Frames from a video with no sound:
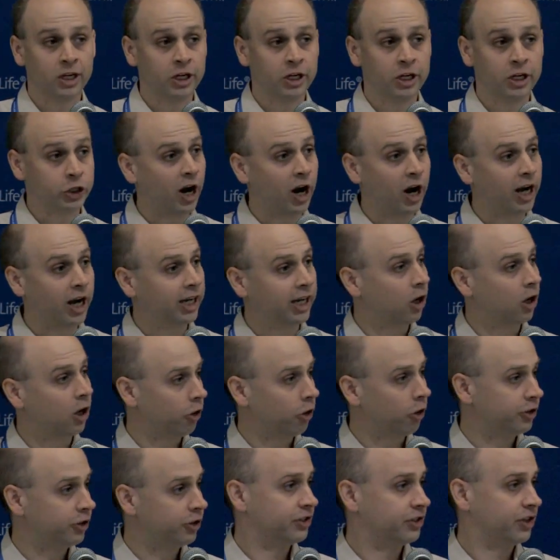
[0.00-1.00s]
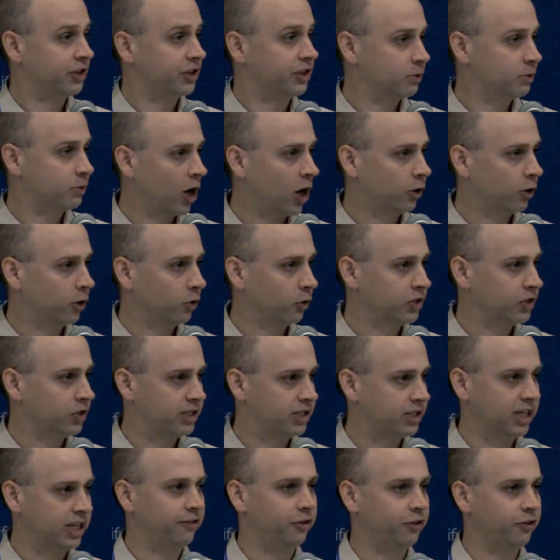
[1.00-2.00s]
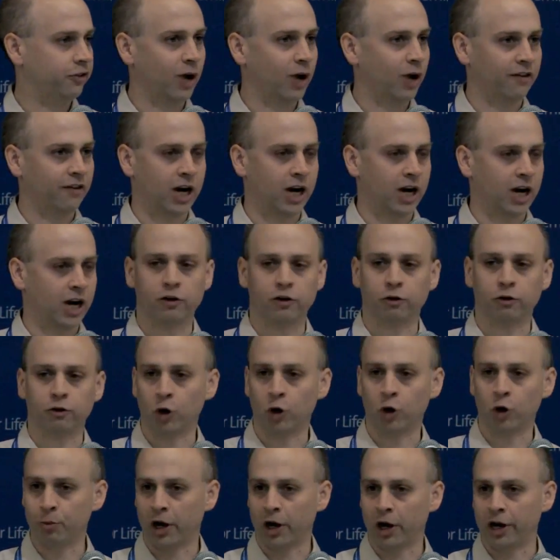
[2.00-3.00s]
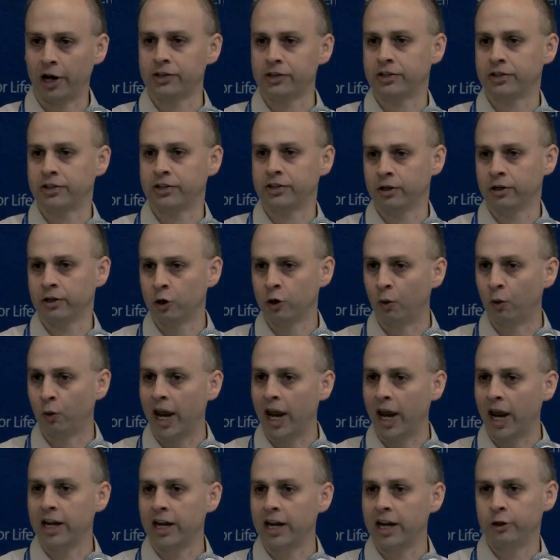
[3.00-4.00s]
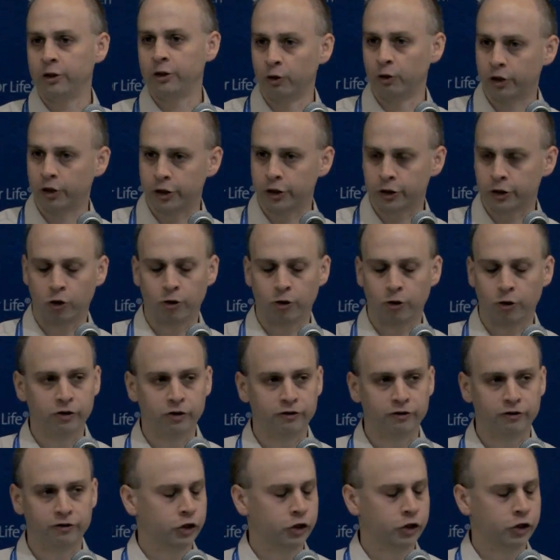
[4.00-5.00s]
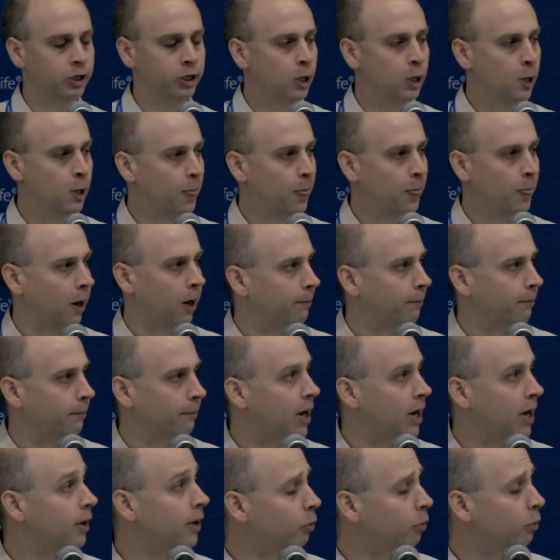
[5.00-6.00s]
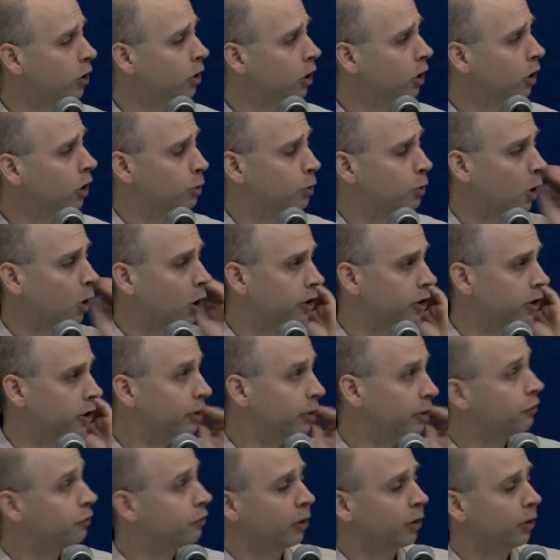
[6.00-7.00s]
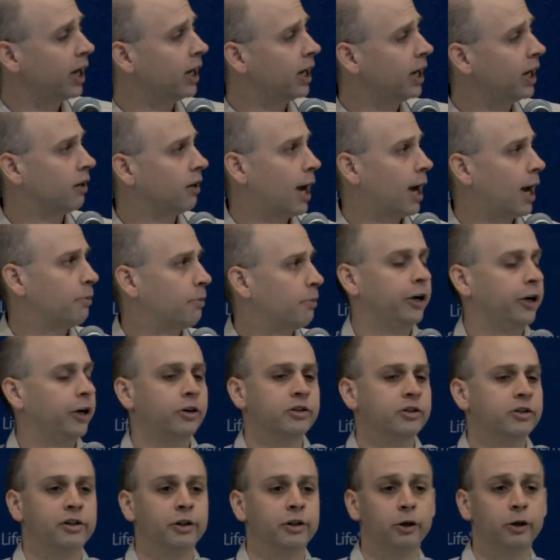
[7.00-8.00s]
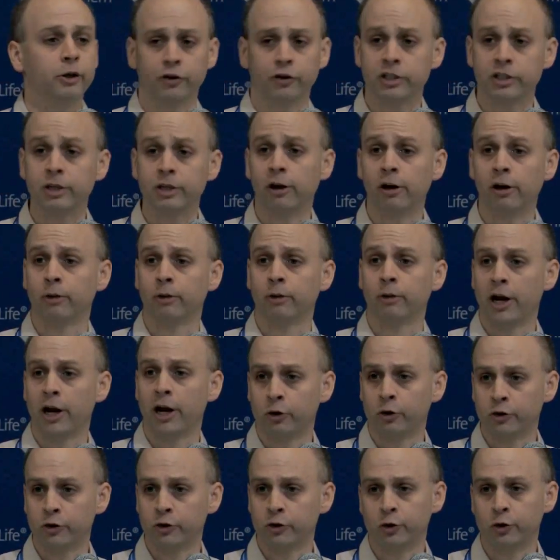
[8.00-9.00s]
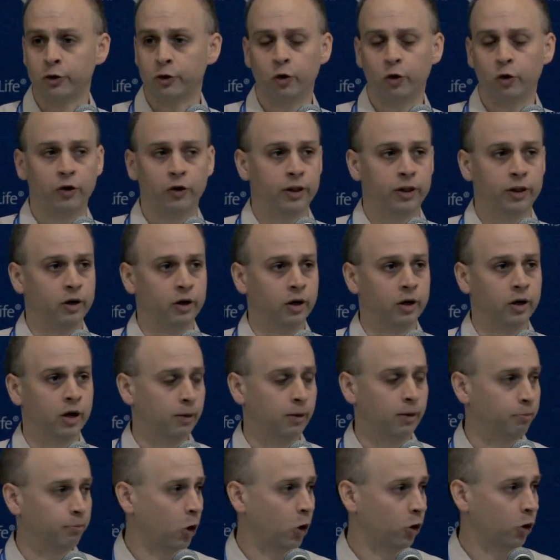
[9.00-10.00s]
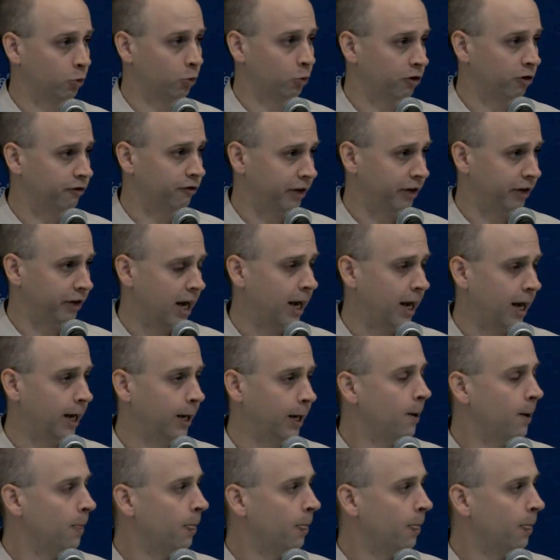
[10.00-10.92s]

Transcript: Trying it in other disease models to see if you have kind of a robust way to control immune function. And then we're also partnering. We have great collaborators at the University of Maryland Medical School and the Baltimore VA.